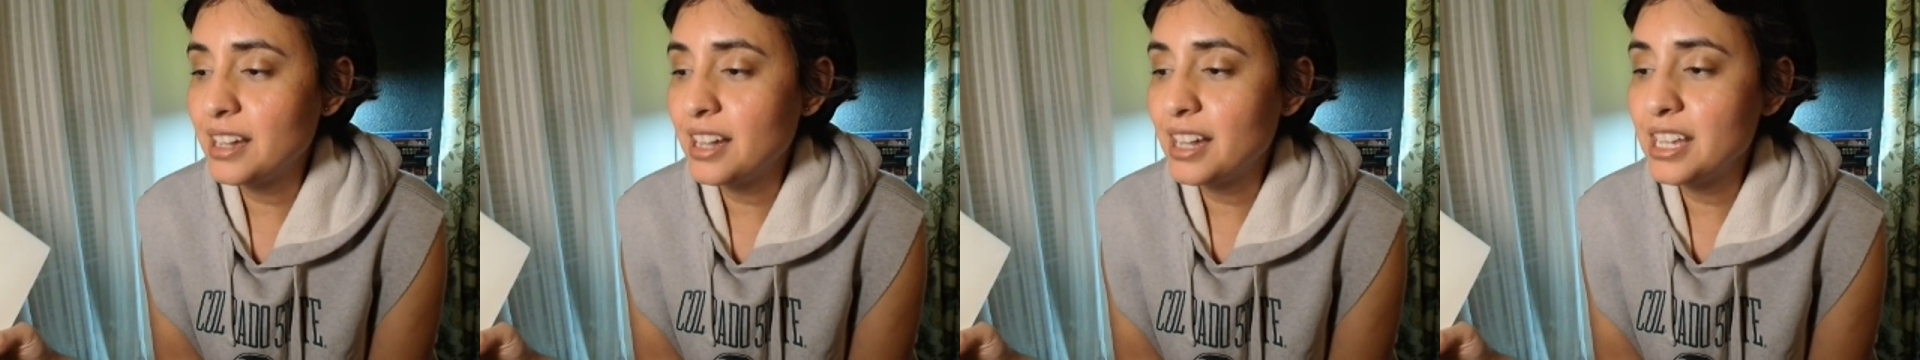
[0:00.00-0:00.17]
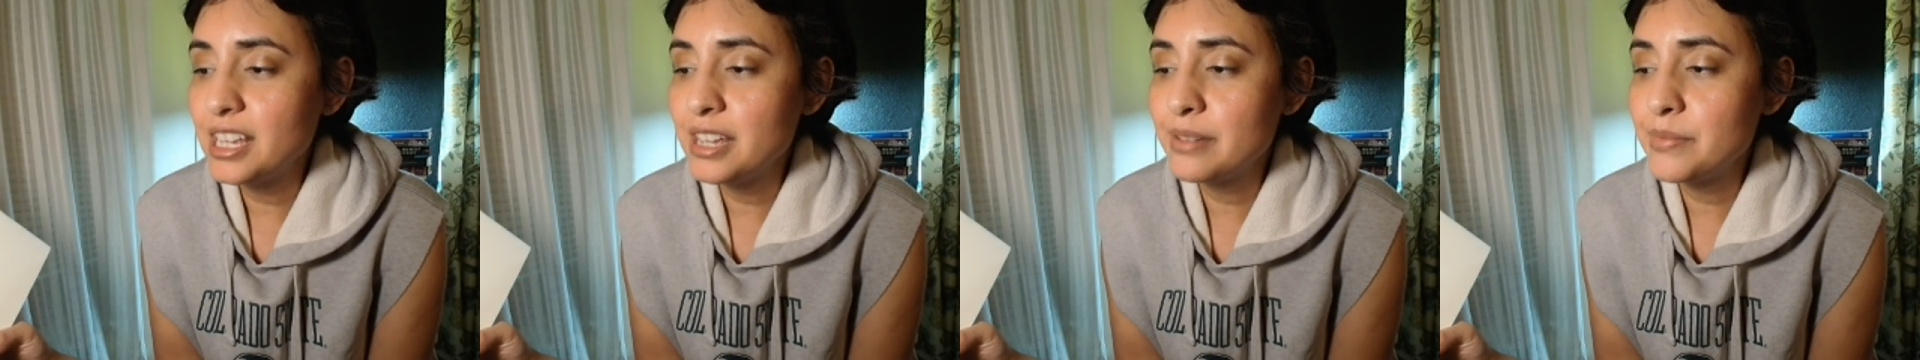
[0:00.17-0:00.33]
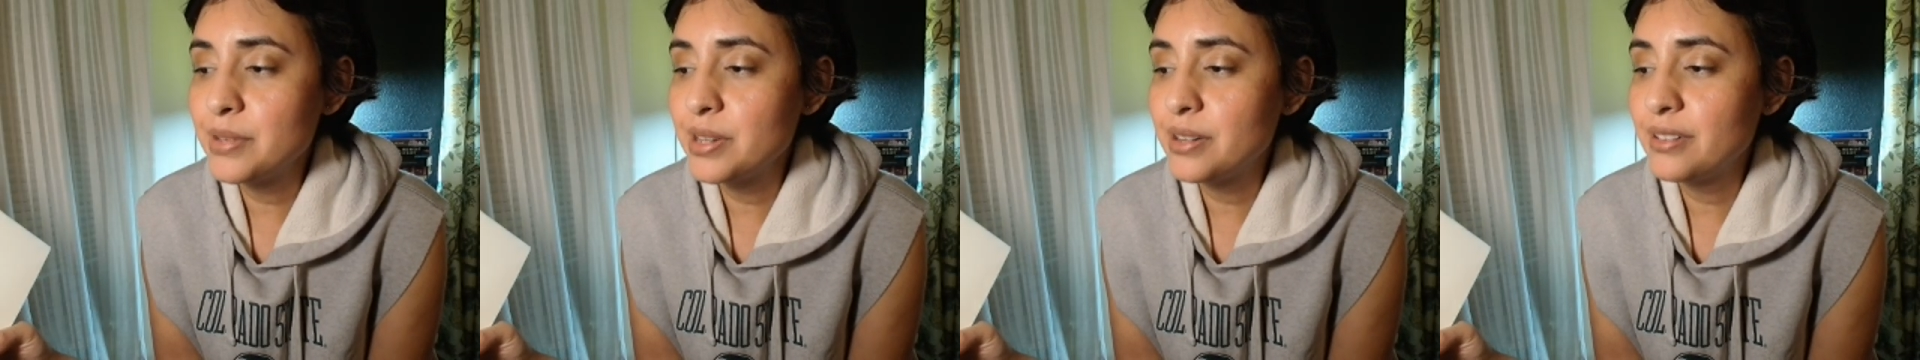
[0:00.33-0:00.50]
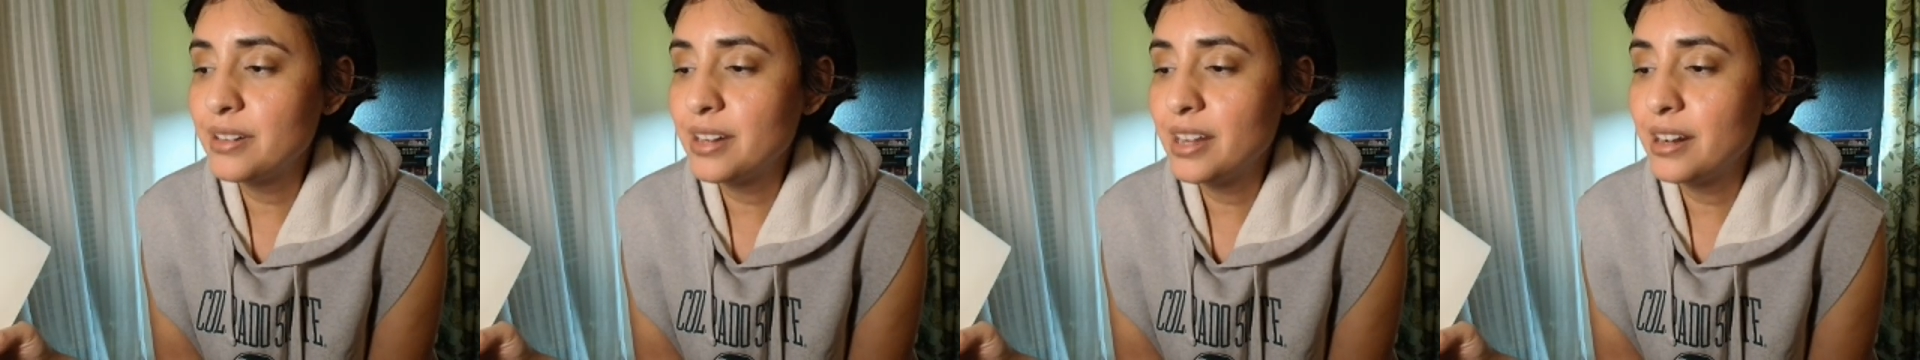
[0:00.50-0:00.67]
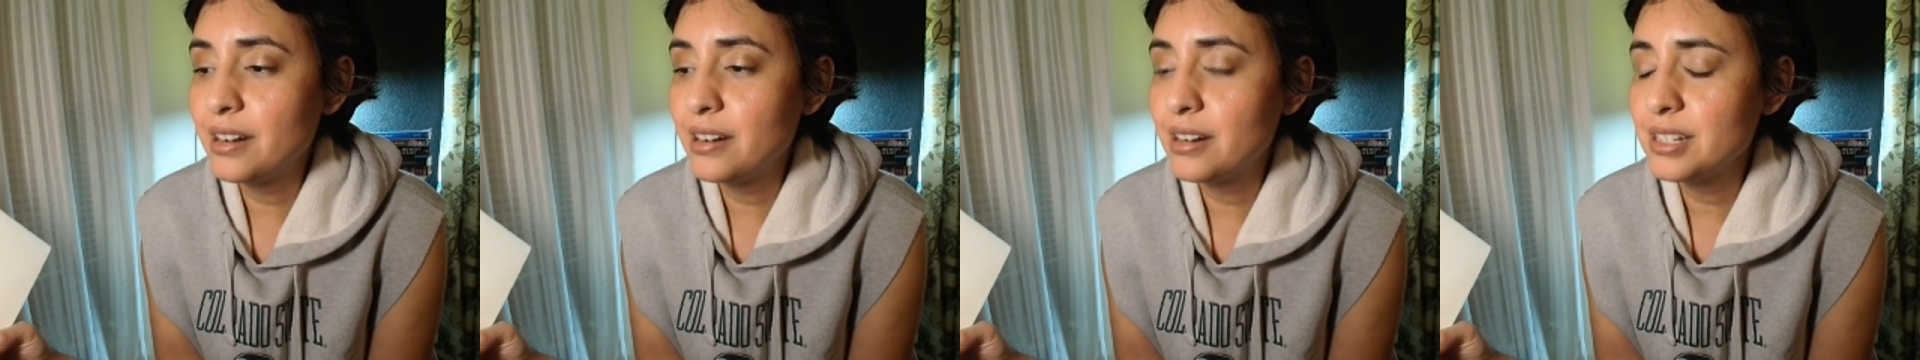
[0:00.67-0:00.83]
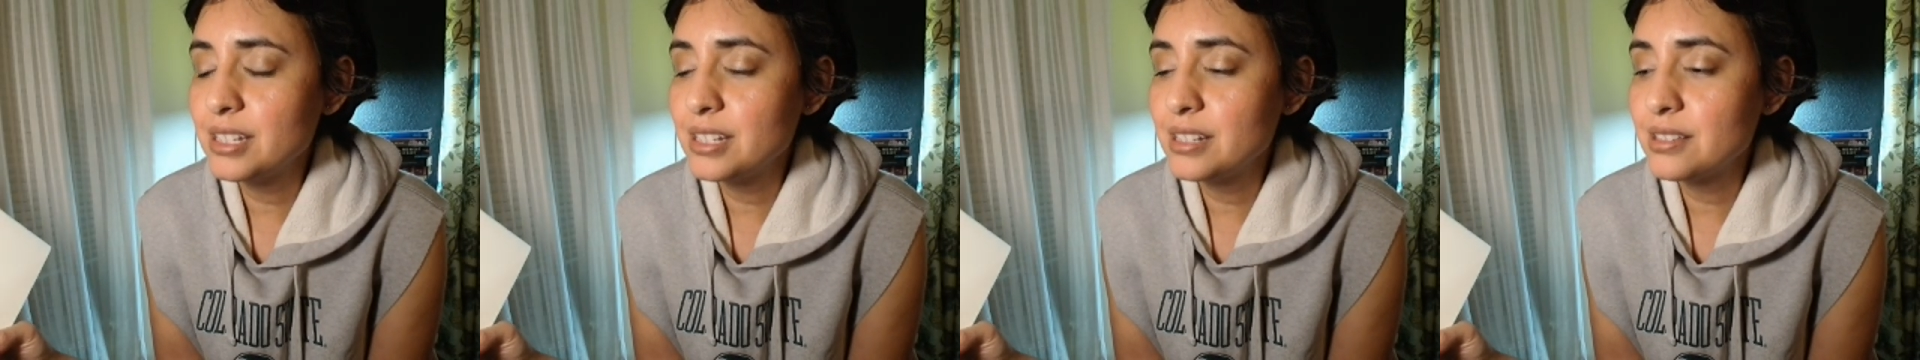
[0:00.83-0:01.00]
"I am your
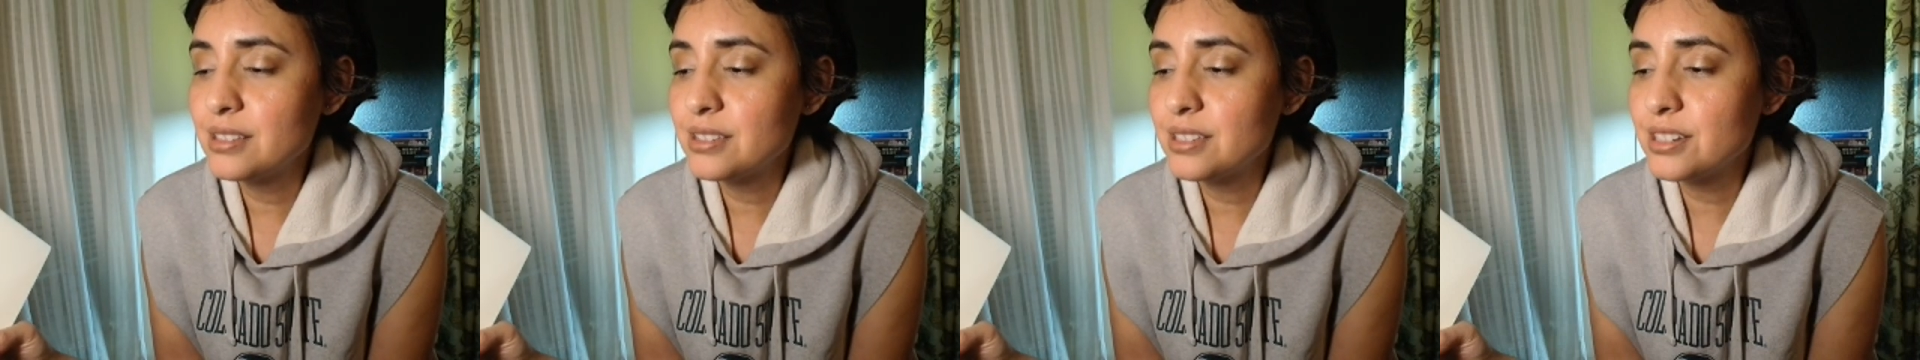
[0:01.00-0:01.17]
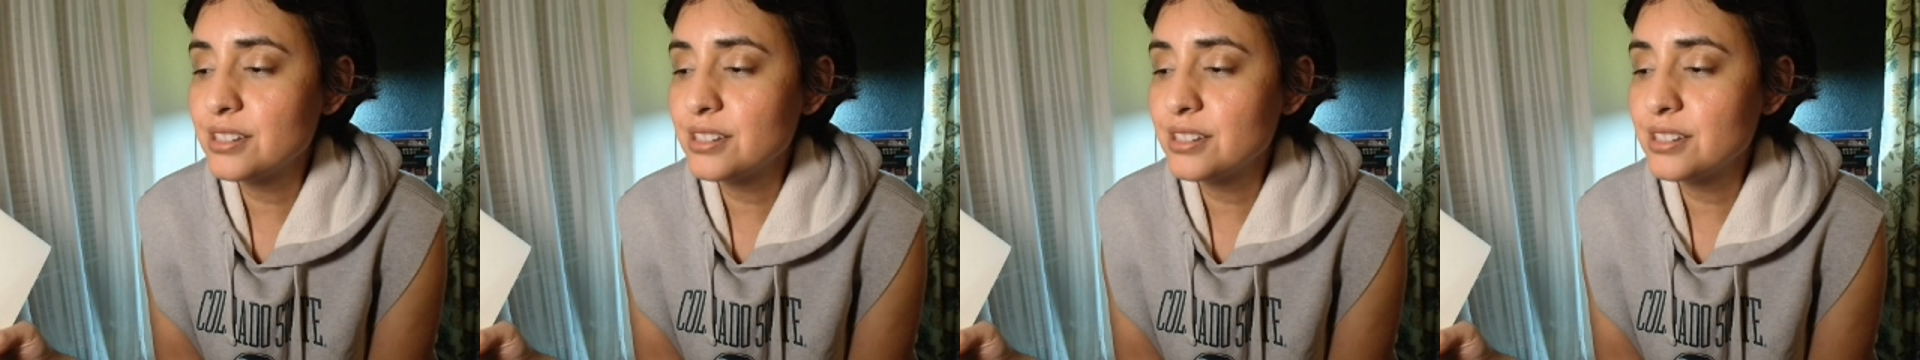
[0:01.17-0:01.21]
inheritance,